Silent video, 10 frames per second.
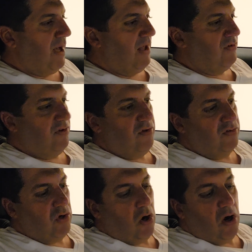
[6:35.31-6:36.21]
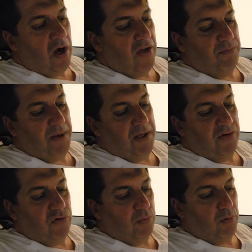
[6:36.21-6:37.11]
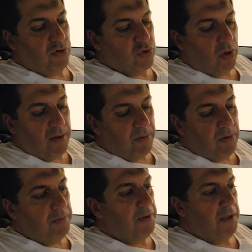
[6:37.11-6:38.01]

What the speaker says: miles in this car has been super enjoyable.